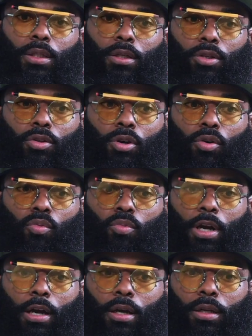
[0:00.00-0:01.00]

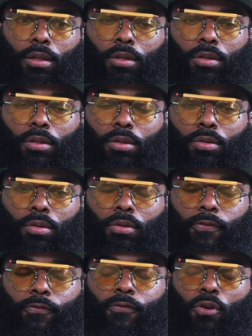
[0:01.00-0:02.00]
When I
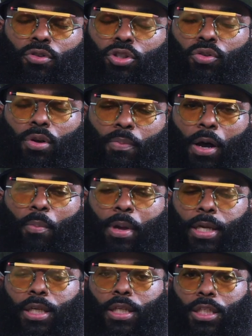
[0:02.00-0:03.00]
first thought about
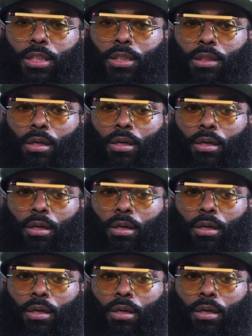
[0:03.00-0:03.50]
making this,